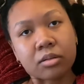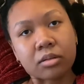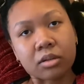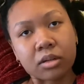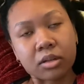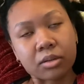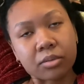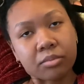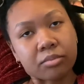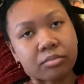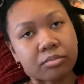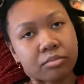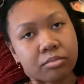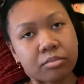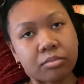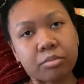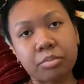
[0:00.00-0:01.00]
gonna
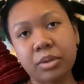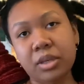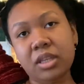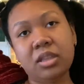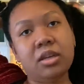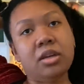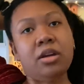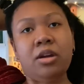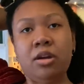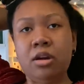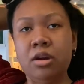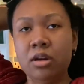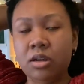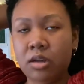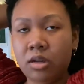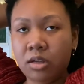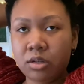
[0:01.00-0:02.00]
be there
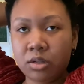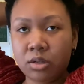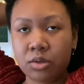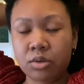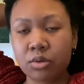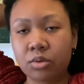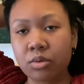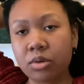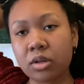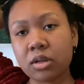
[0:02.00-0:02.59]
to